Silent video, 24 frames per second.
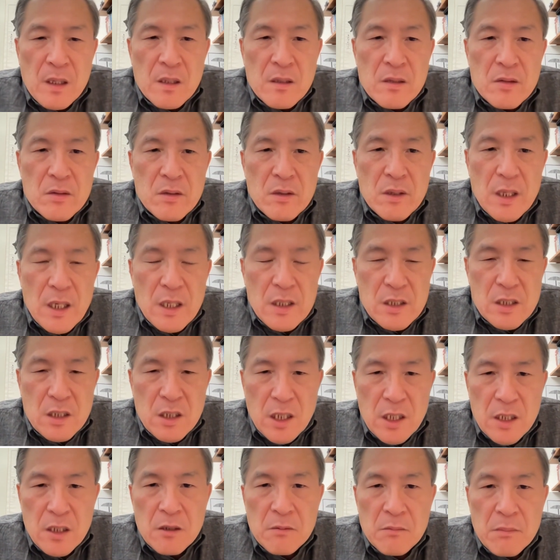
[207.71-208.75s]
So that's
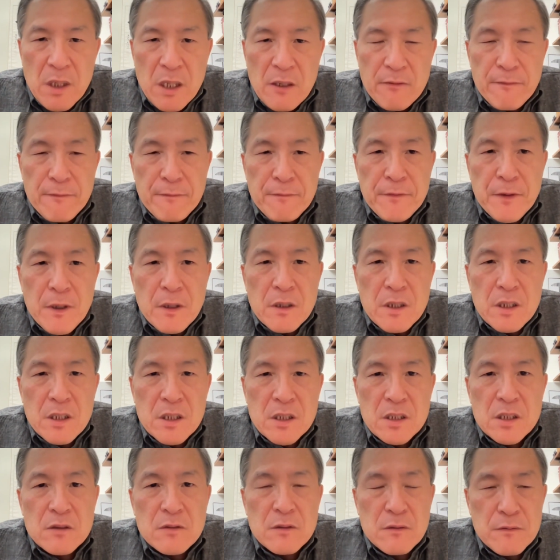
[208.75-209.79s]
kind of my
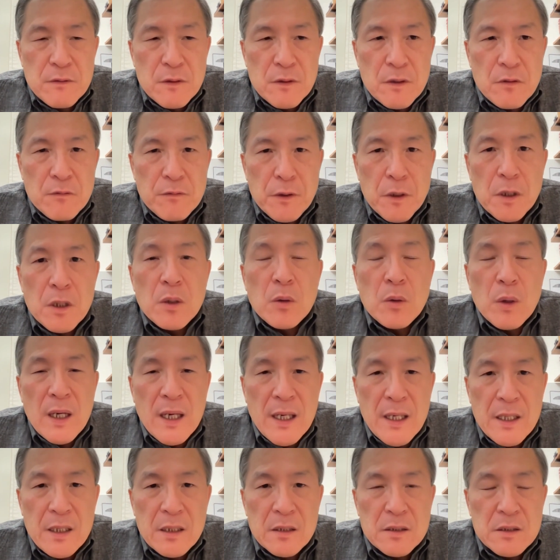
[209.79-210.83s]
focus for a
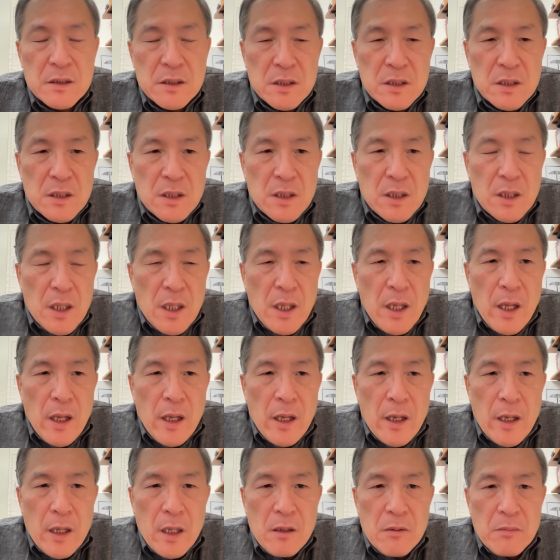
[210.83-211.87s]
while.
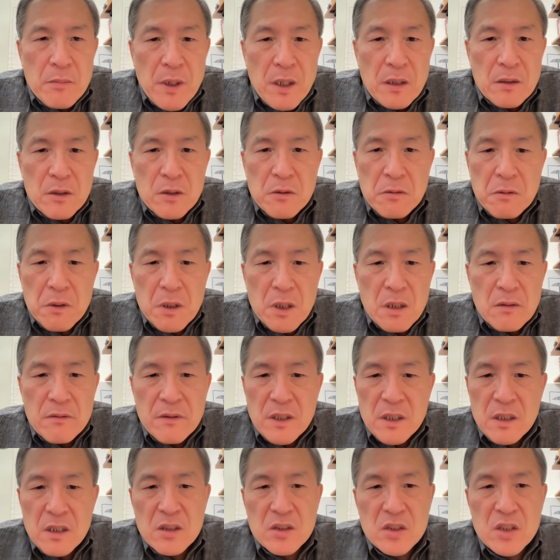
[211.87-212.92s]
And about 12
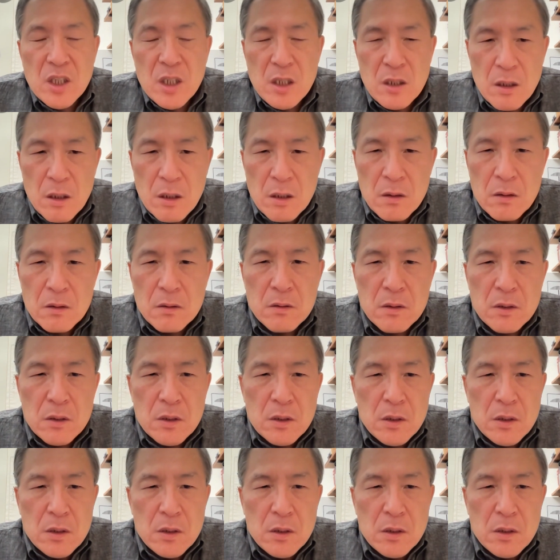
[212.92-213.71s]
years ago,